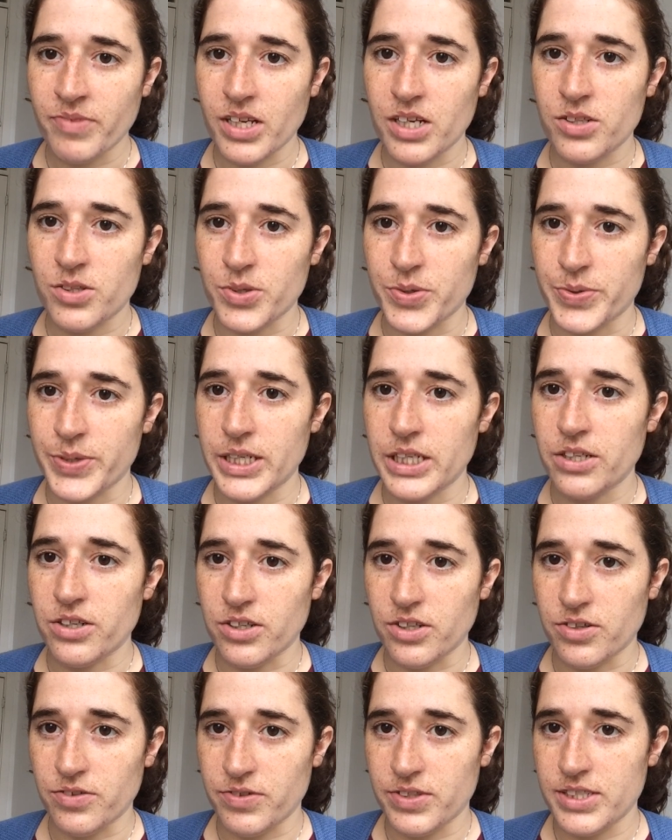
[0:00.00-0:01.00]
read
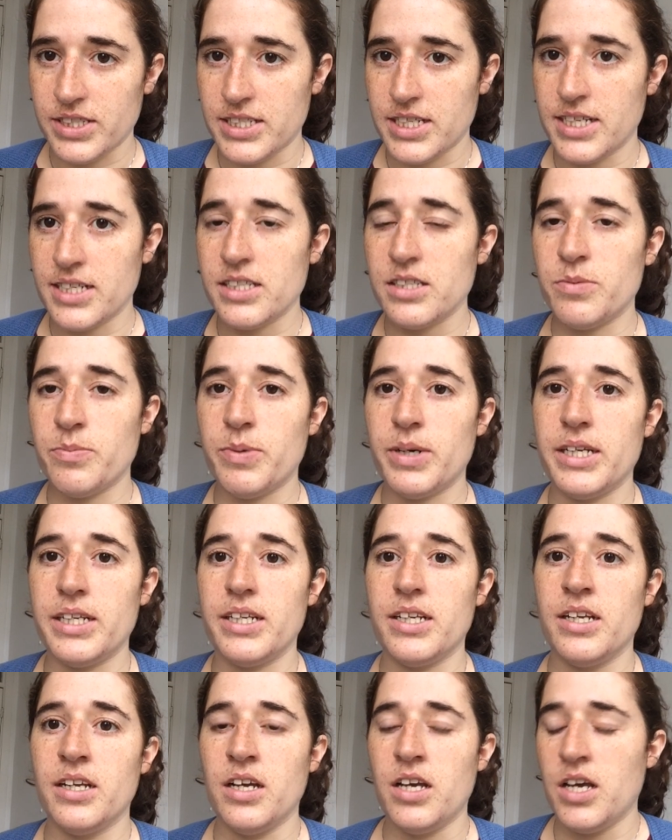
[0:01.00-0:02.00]
all of these things,
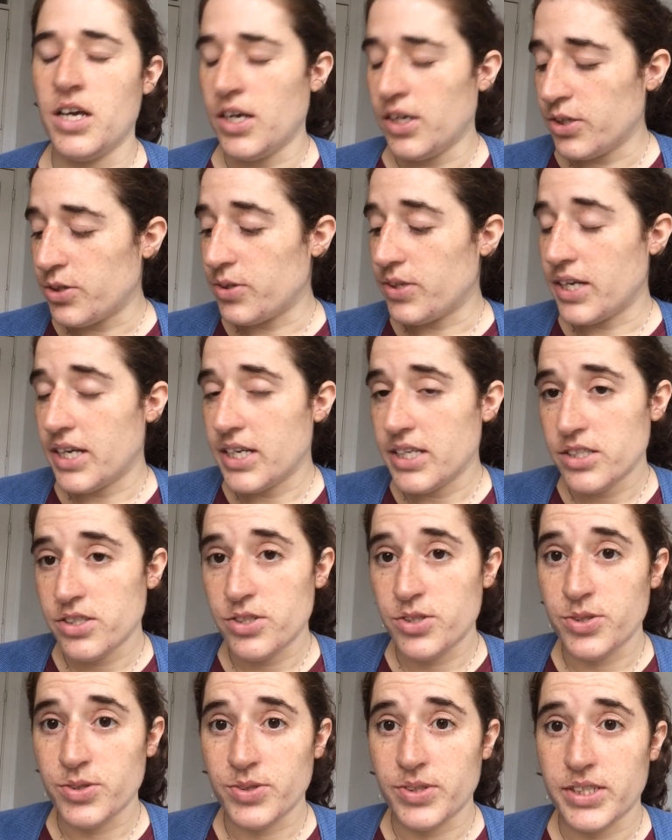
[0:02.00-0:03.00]
but today is
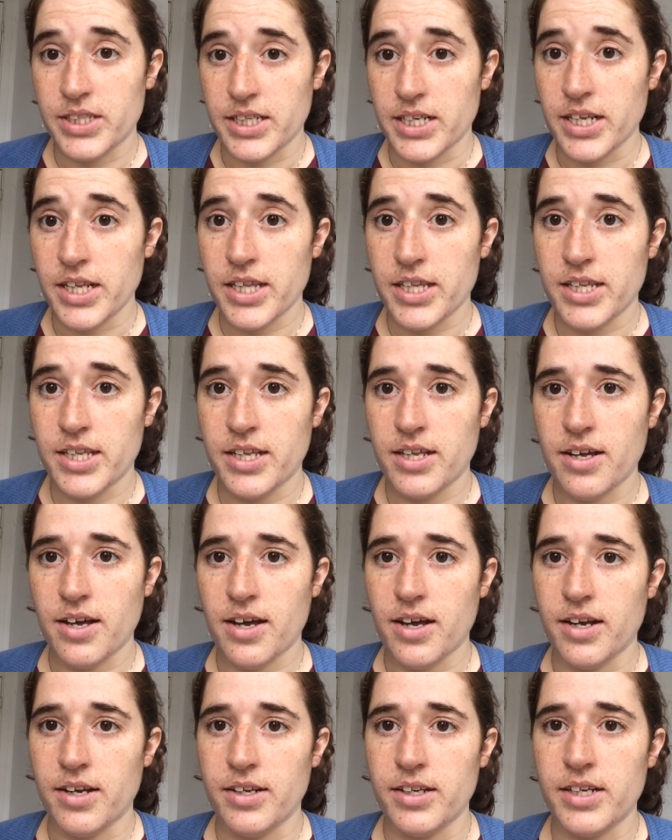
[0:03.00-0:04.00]
Juneteenth,
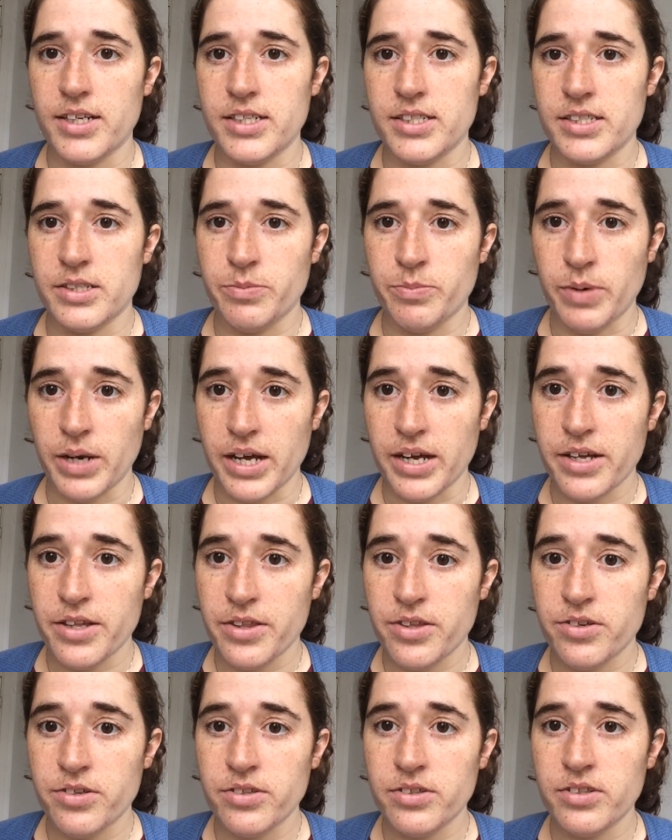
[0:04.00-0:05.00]
and there is the
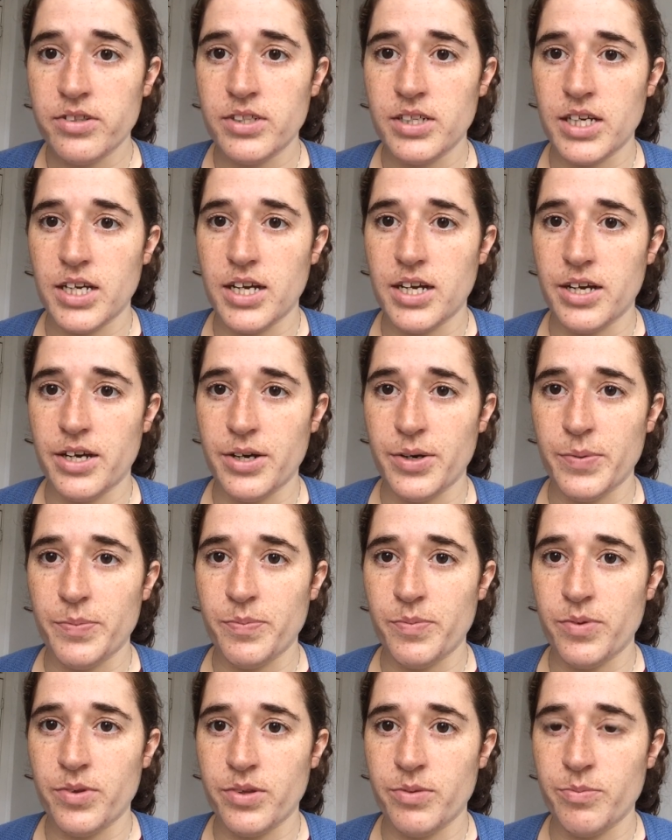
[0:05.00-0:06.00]
Blackathon
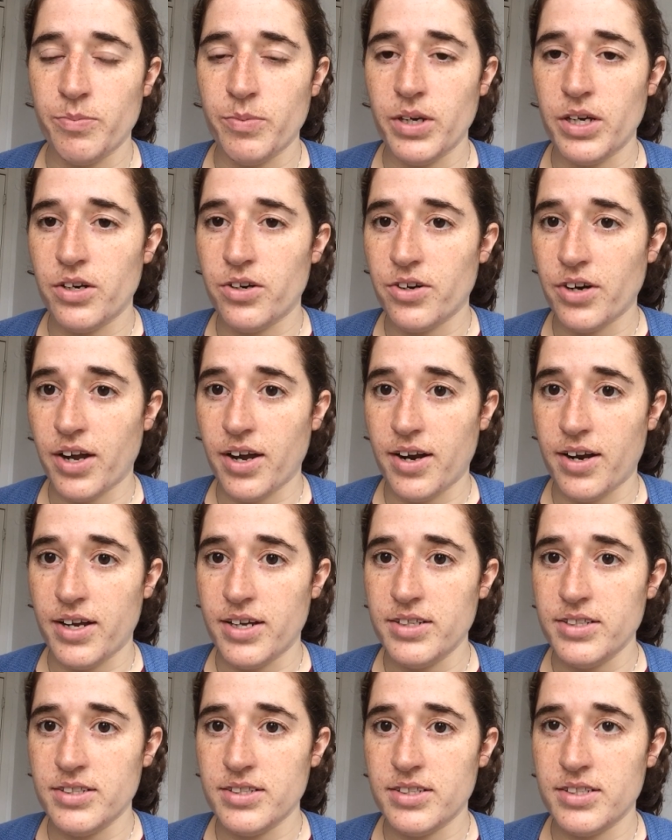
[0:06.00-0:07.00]
being
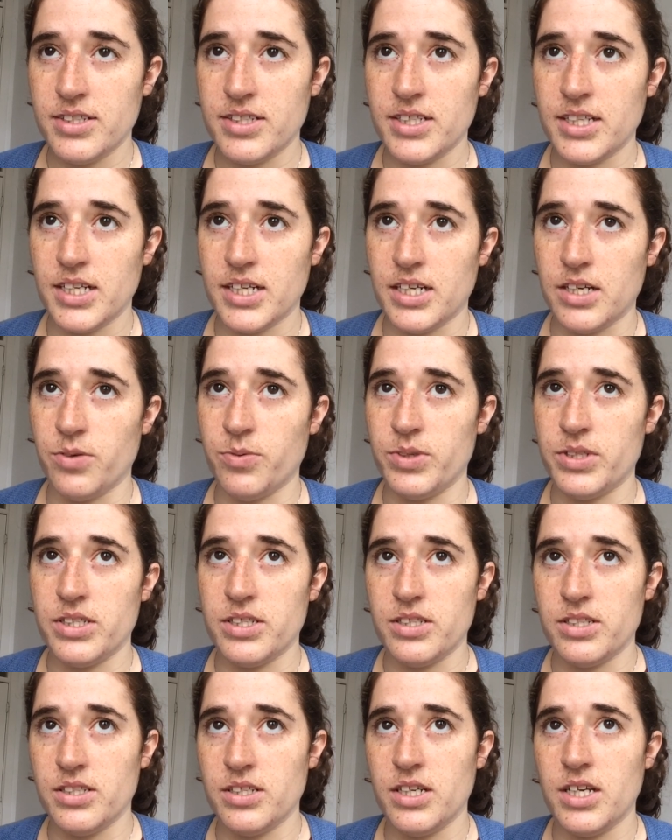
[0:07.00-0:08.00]
organized,
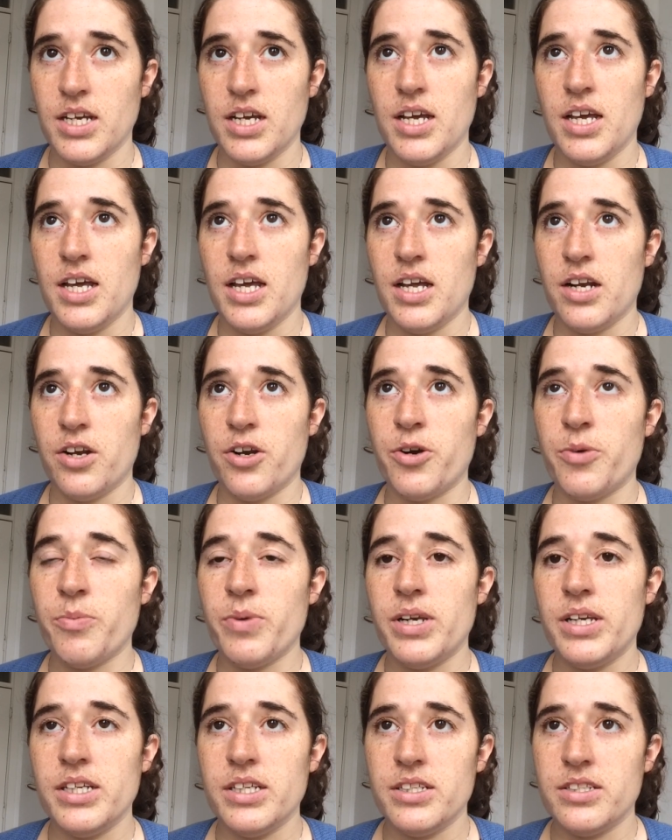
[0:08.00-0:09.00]
which
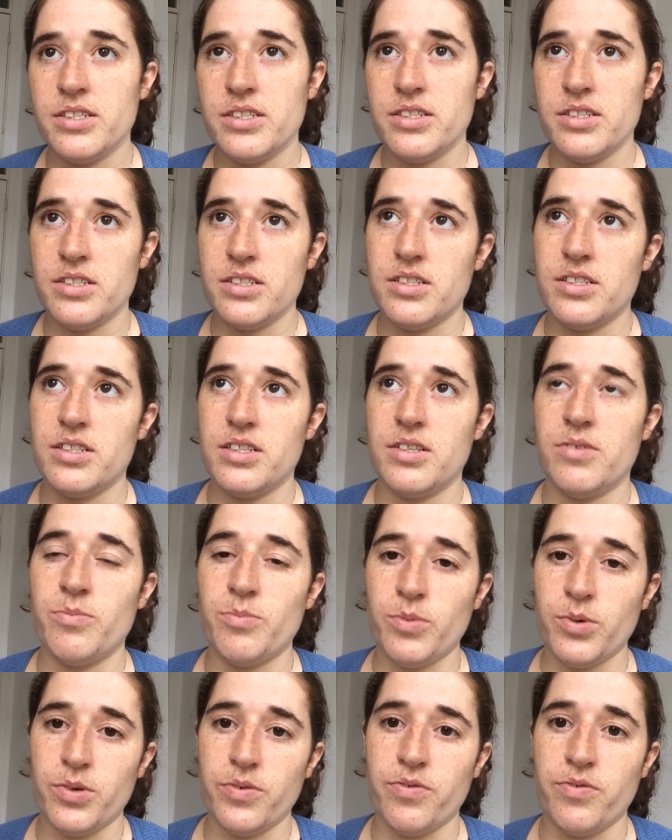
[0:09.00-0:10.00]
normally is just
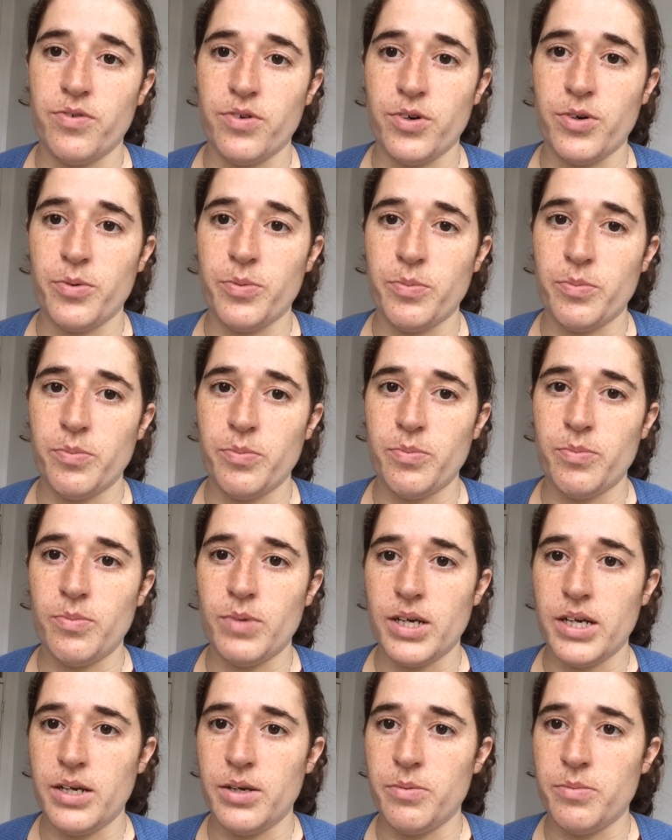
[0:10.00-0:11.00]
for
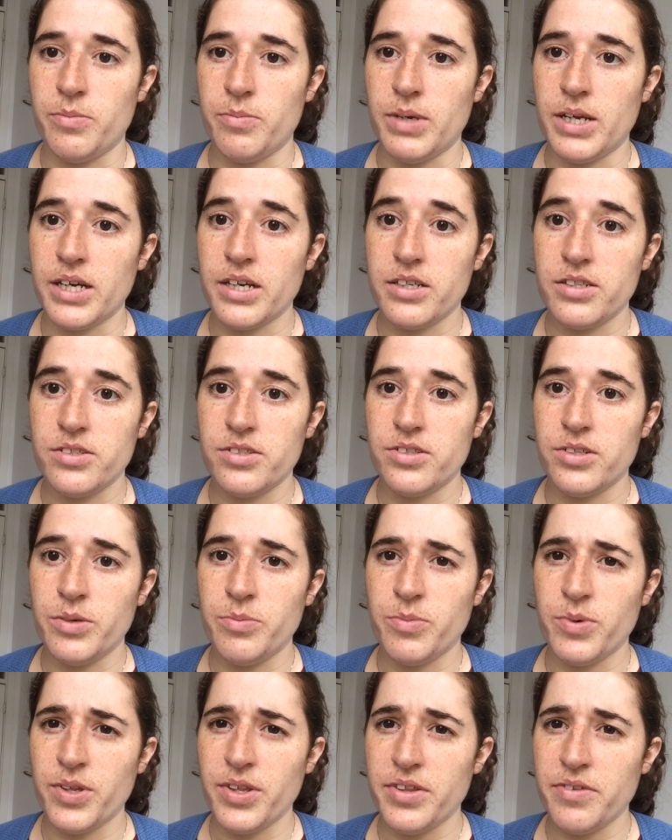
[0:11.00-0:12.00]
Black History
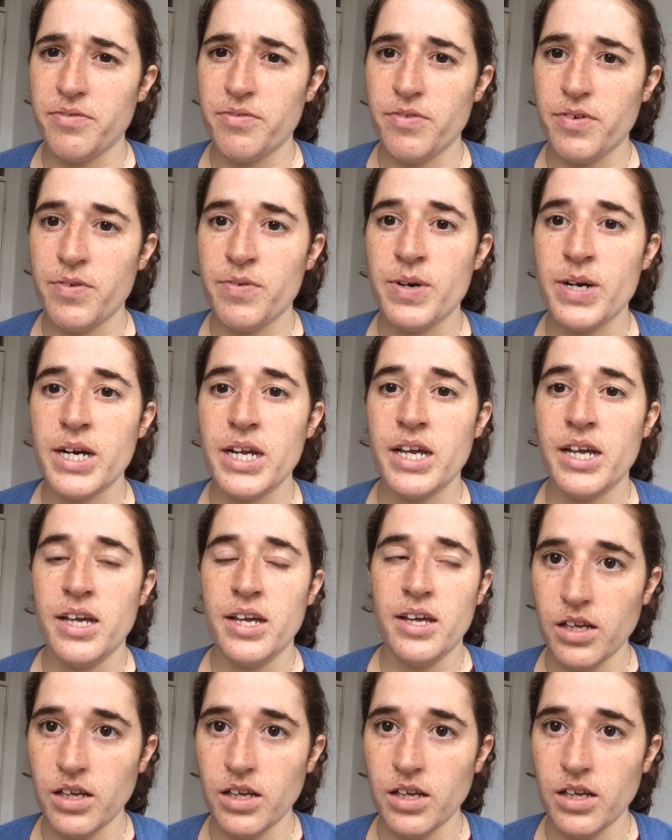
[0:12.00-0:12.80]
Month in February,